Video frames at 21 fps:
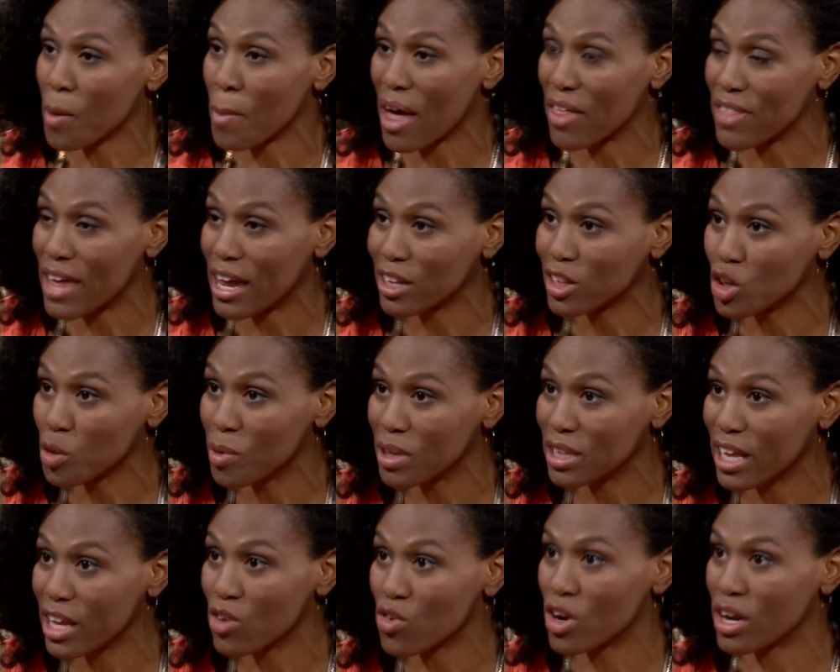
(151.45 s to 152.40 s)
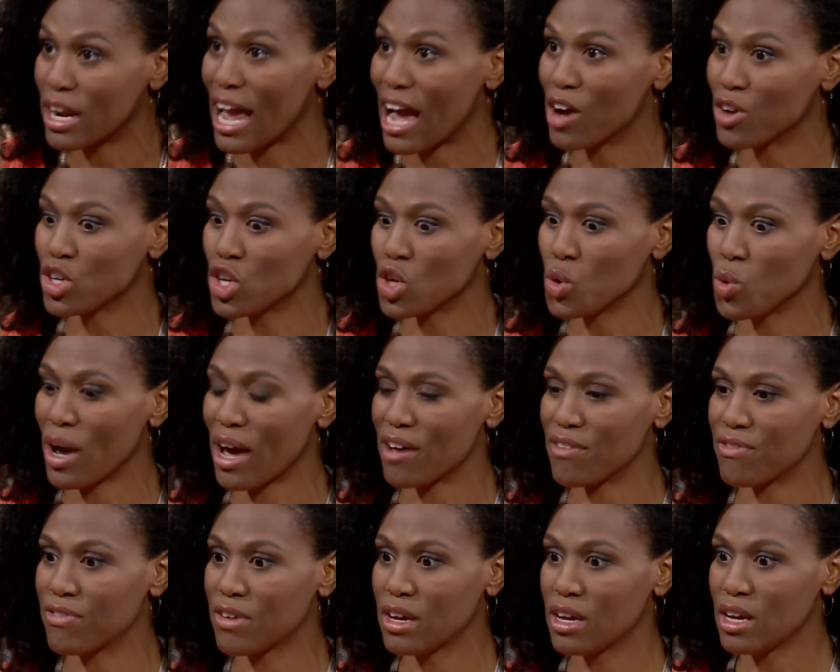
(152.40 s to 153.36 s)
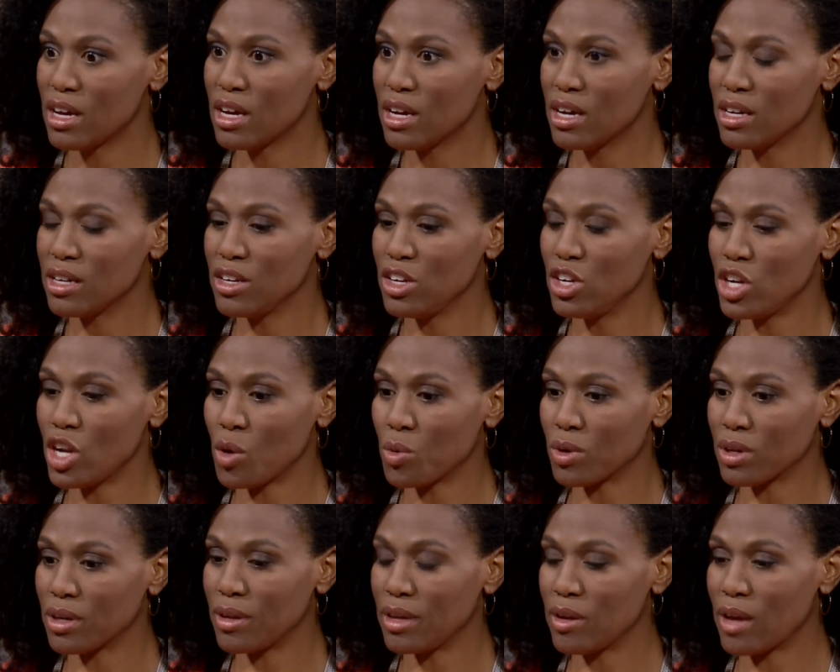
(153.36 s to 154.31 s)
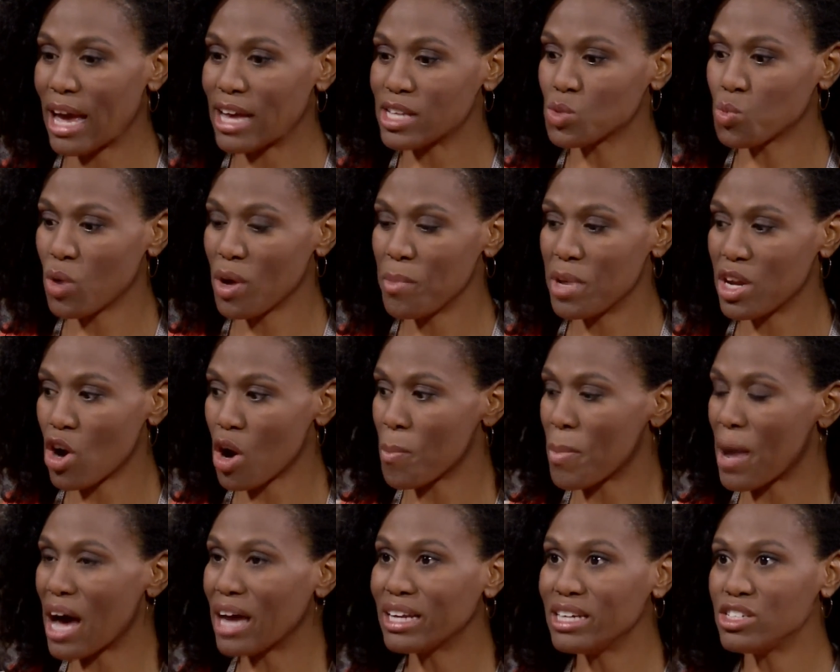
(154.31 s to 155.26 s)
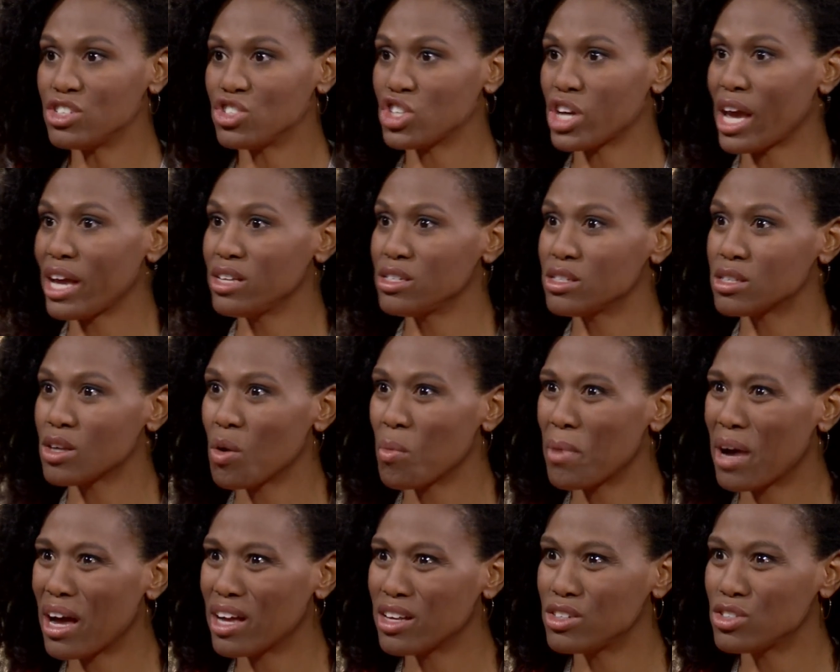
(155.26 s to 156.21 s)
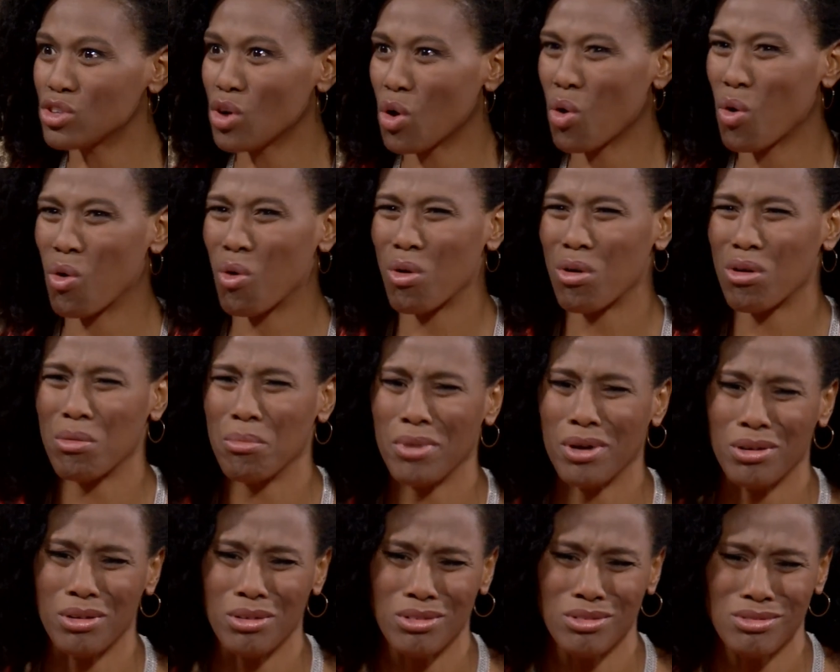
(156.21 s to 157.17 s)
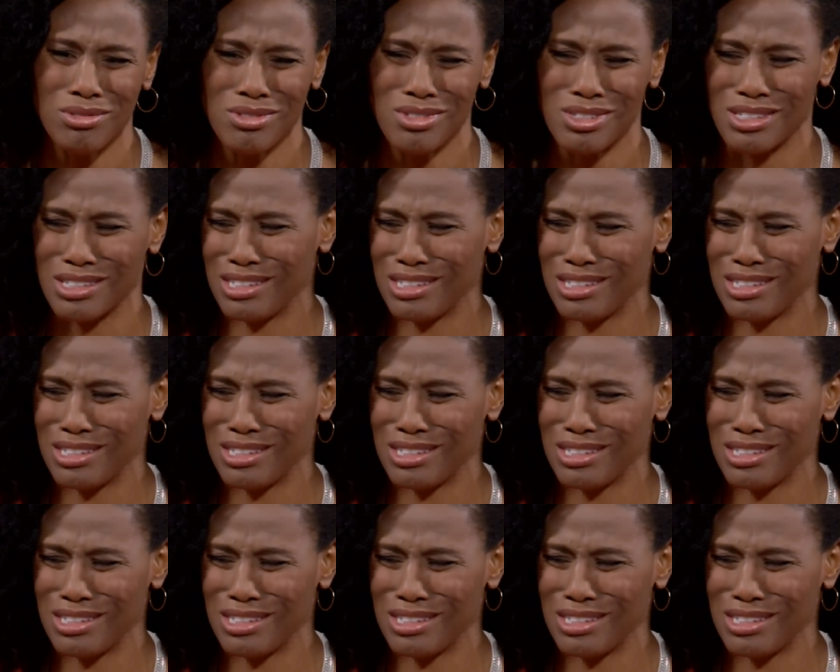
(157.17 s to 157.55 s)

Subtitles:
about that a little bit later on, how you have, you know, as women, our bodies change so much. Hormones